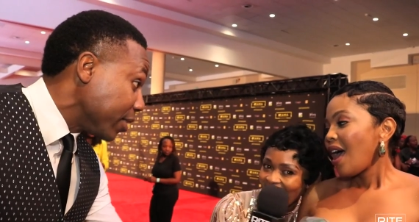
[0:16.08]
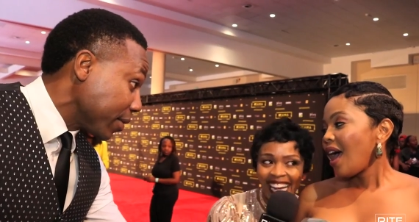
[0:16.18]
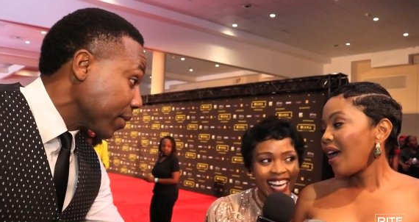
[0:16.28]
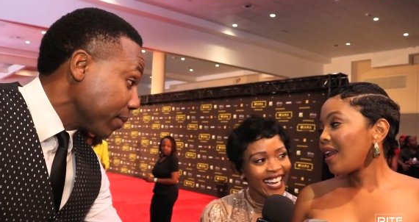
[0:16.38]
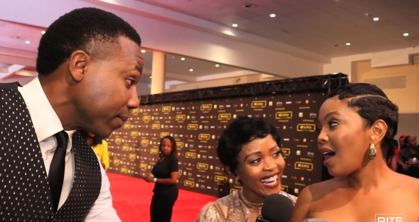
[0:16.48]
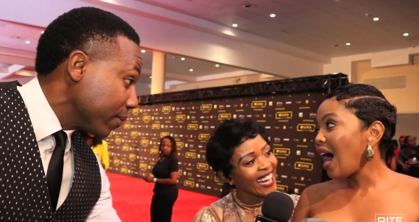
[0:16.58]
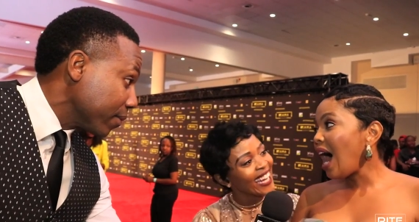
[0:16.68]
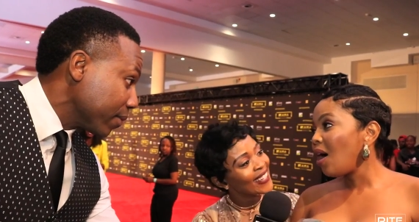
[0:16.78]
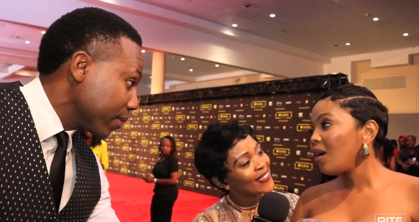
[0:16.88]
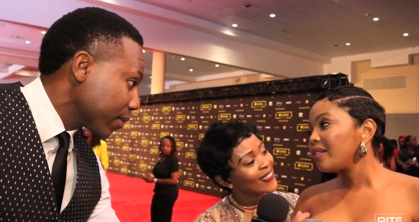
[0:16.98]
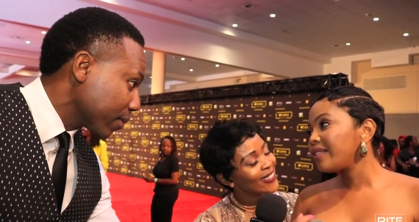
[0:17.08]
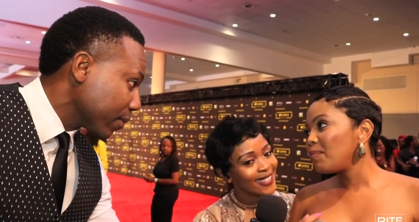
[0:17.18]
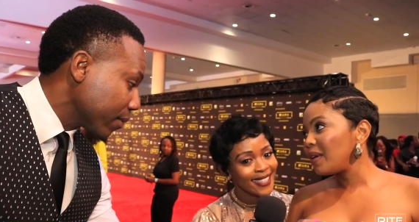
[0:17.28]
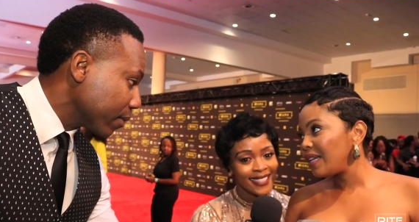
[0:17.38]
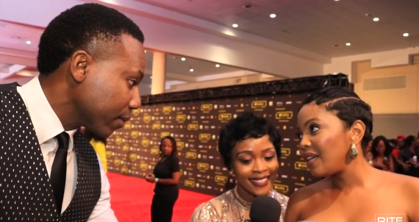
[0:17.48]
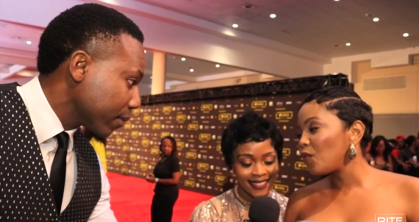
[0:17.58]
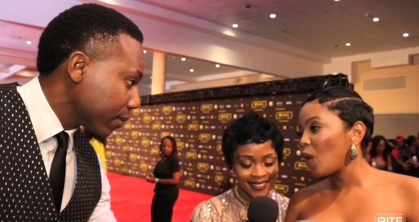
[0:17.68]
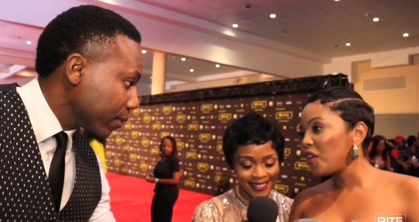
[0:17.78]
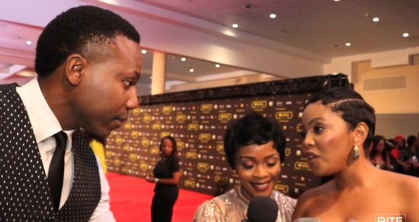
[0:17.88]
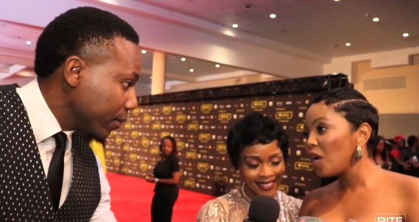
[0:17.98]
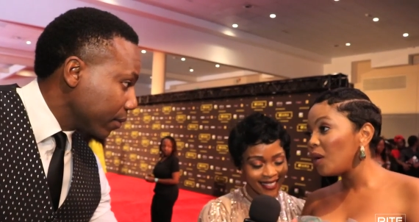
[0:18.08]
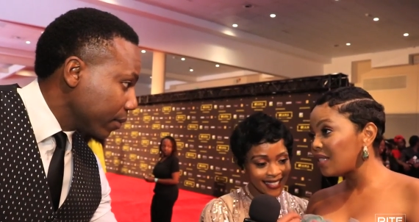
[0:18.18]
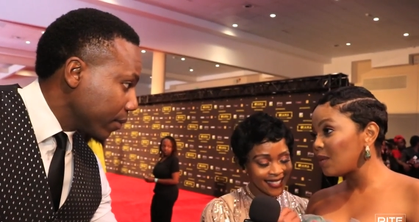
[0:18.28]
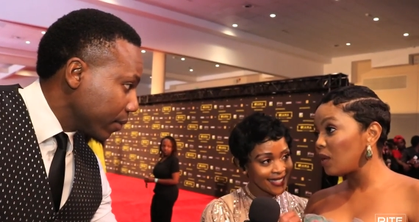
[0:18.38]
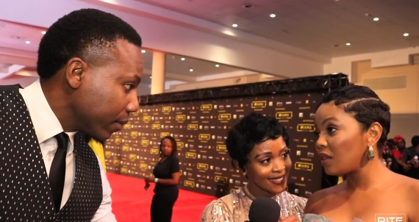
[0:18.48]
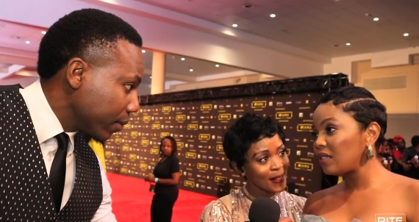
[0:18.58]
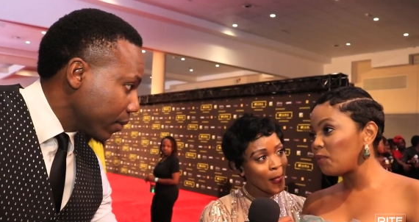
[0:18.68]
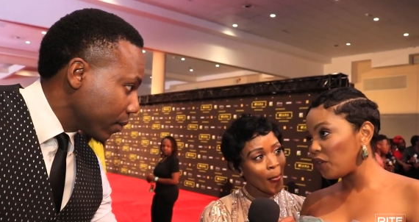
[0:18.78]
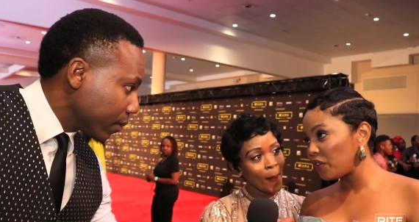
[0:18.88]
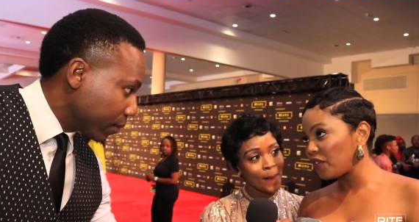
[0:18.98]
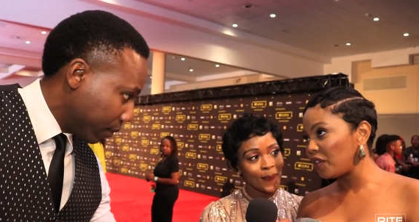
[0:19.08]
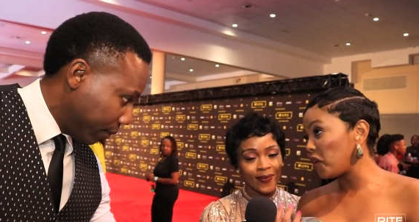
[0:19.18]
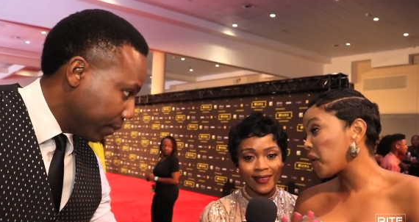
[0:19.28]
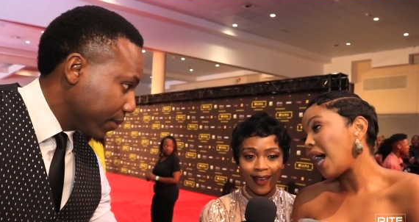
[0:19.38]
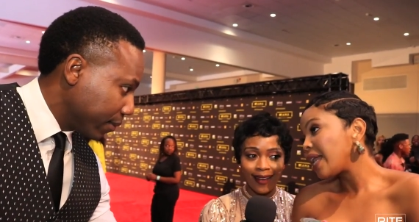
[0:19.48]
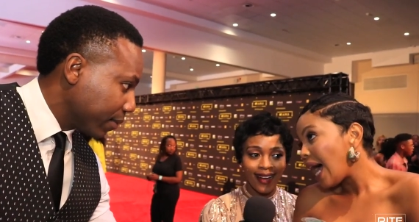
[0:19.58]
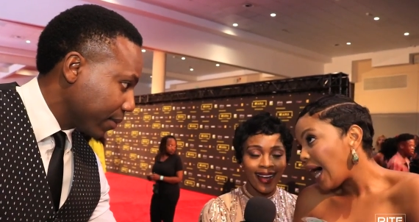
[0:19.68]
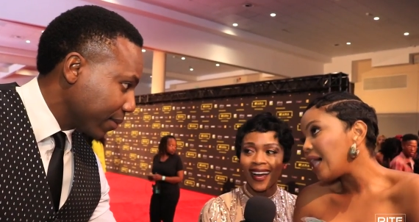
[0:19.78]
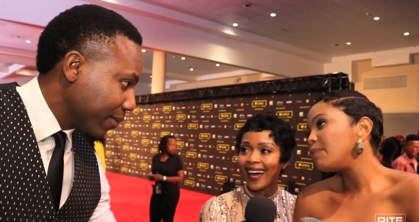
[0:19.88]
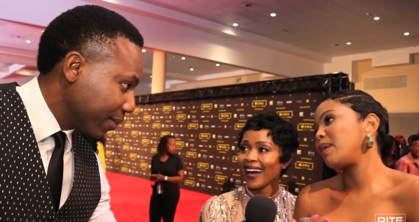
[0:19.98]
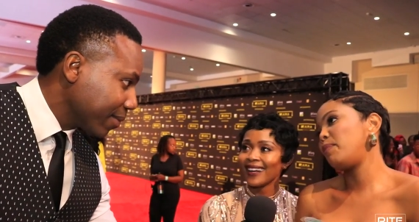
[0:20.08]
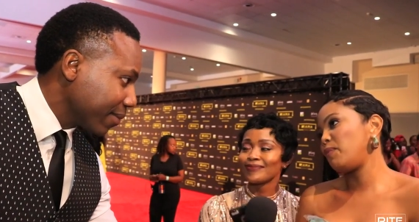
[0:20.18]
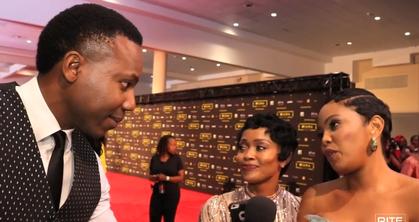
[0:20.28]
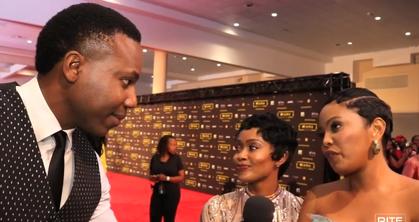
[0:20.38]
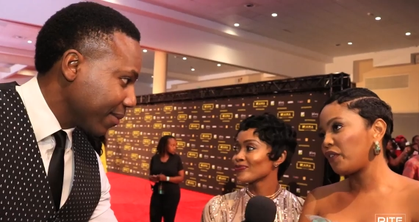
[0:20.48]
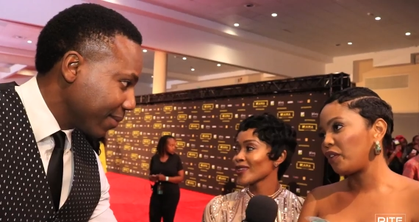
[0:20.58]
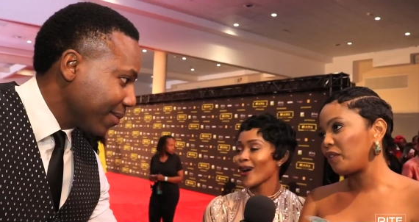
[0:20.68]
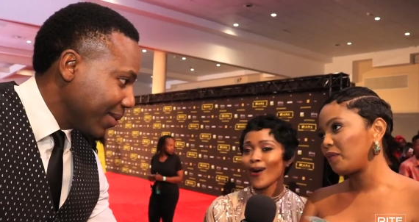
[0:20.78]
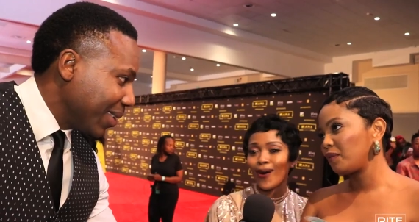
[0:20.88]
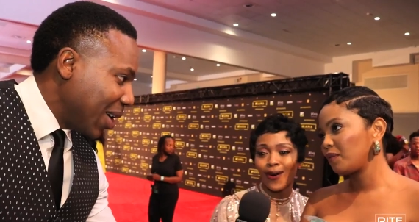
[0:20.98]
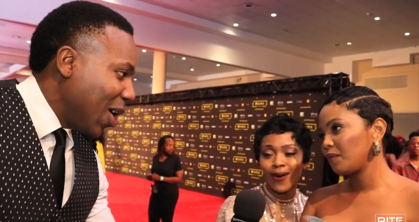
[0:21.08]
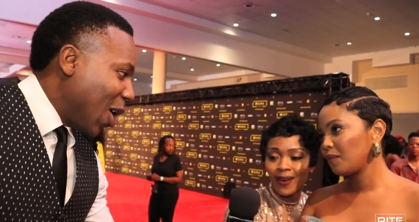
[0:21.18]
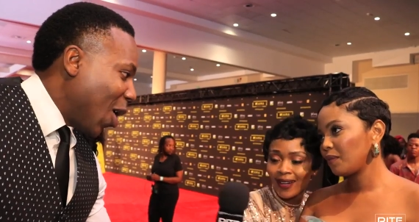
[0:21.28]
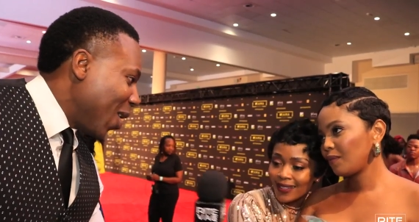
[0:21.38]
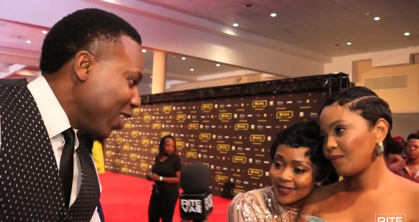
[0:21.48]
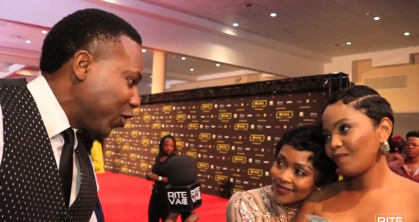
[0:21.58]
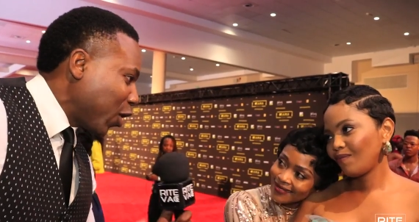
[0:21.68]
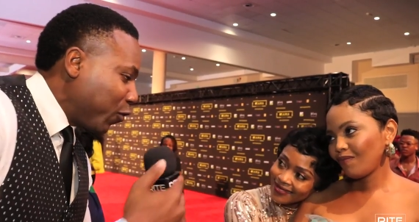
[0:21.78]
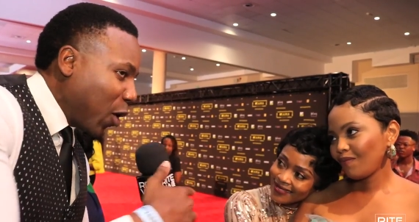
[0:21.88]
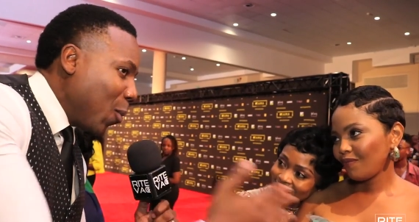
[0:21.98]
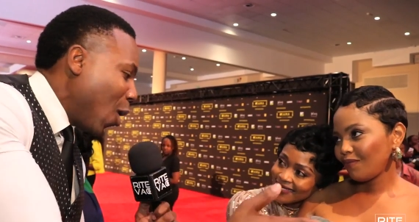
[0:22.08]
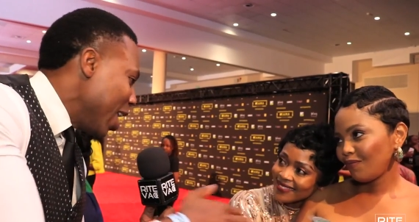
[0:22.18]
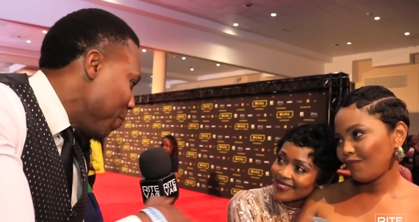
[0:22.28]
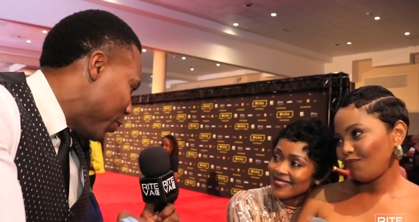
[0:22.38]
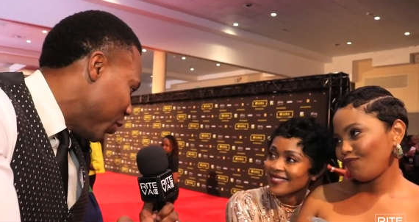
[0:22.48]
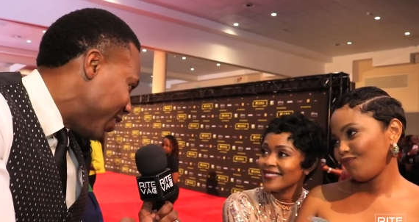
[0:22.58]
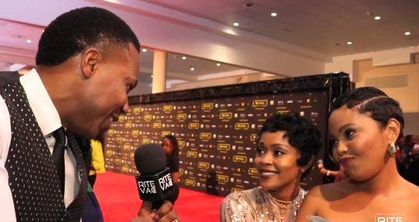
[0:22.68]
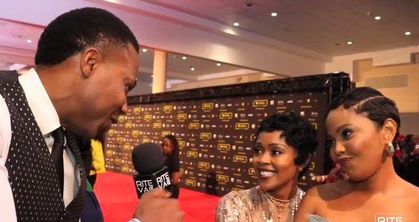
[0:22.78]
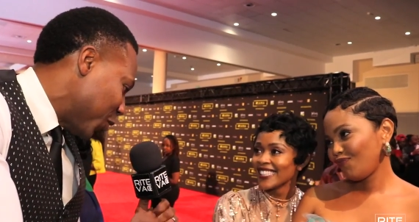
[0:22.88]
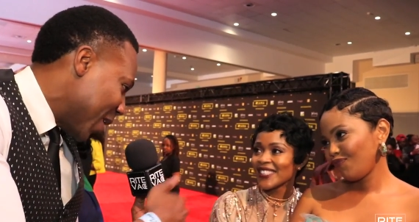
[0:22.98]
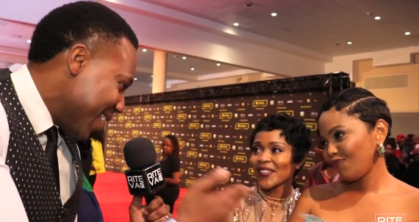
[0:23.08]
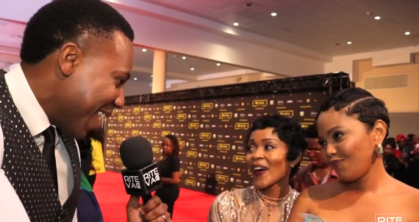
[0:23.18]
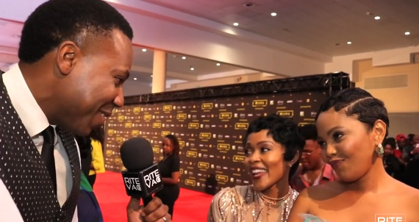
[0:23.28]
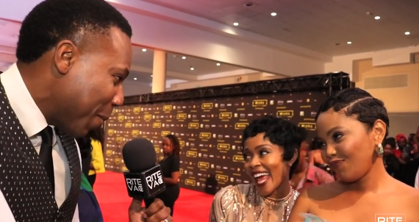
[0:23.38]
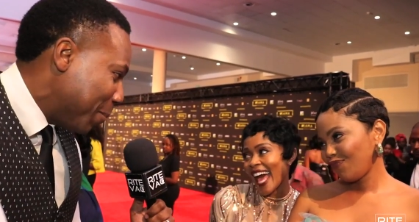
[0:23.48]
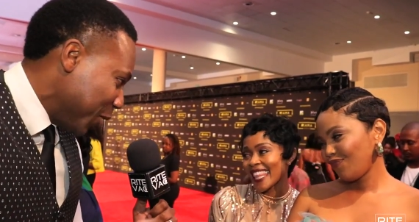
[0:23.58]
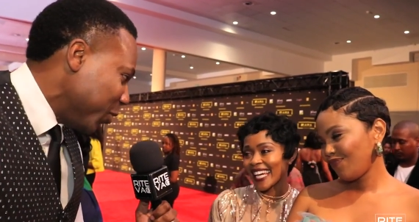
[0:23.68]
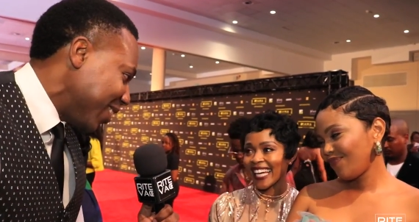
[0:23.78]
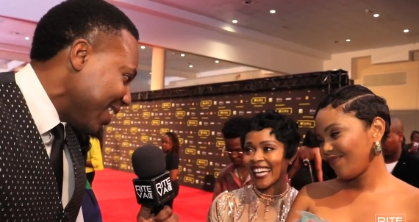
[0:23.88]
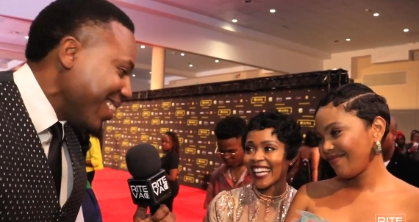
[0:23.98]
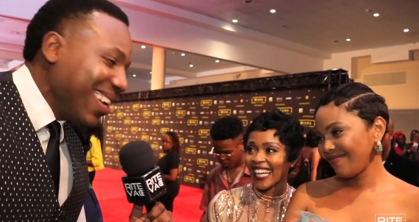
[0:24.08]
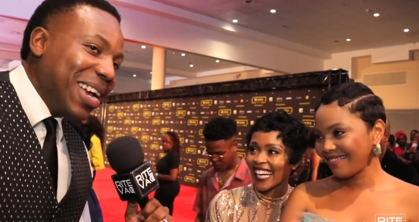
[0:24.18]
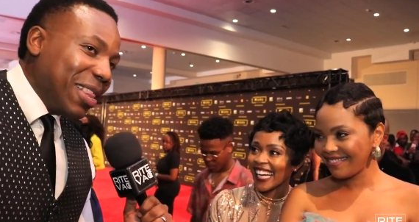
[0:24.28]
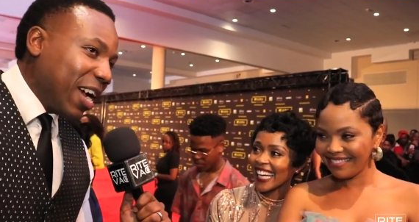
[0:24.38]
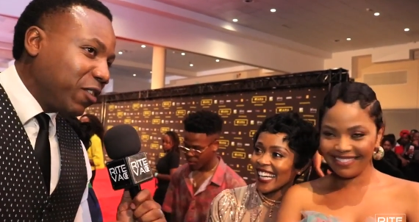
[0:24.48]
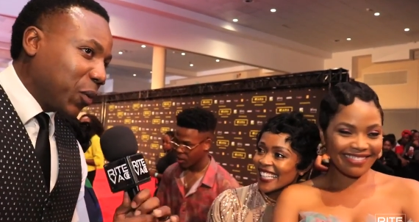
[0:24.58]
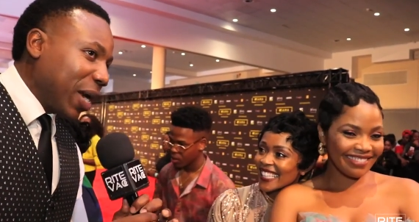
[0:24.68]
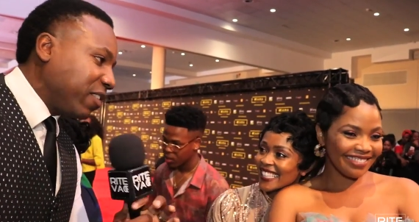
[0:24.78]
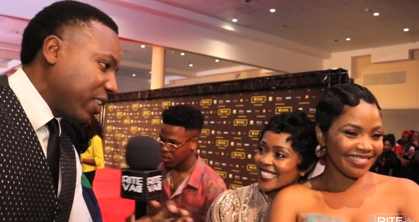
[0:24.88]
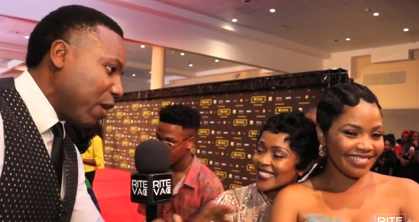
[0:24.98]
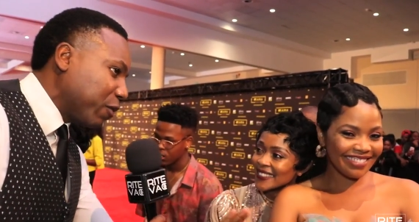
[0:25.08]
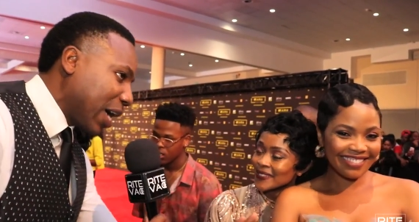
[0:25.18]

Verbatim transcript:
Speaker 1: and I honestly believe when you know someone this beautiful, you can't help but be beautiful.
Speaker 2: All right, so from one beauty to another beauty. That's great stuff.